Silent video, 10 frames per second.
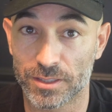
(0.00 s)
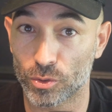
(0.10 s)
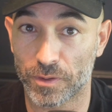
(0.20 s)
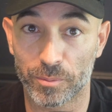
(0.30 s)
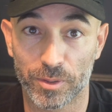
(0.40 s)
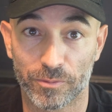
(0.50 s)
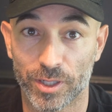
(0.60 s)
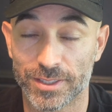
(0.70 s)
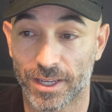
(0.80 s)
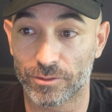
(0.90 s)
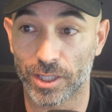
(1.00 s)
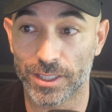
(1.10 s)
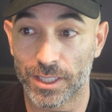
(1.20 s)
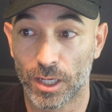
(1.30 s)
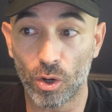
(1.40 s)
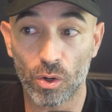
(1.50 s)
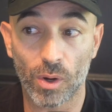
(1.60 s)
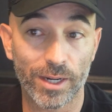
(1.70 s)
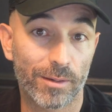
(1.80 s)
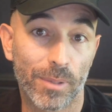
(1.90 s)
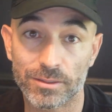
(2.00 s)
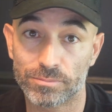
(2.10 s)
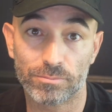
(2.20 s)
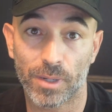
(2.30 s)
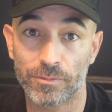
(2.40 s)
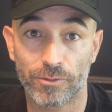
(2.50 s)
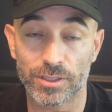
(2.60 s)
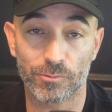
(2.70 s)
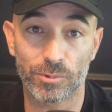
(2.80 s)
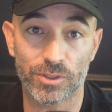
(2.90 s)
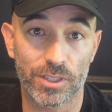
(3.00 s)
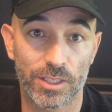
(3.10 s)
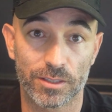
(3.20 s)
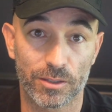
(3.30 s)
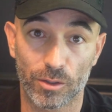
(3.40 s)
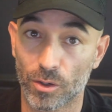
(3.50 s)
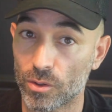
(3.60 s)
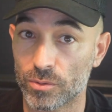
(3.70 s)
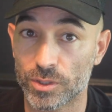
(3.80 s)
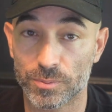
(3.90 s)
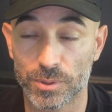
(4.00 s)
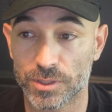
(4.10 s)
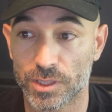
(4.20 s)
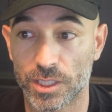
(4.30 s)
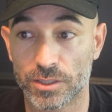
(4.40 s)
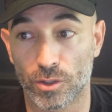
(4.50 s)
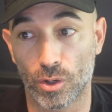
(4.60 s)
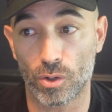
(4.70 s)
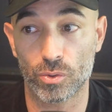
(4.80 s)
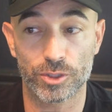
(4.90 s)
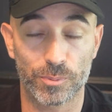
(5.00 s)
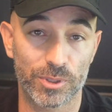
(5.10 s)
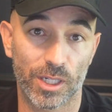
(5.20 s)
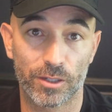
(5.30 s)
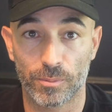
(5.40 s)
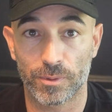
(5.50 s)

Those family and friends have like, oh, my friend's a real estate agent, or oh, this person's an agent, or oh, this person I know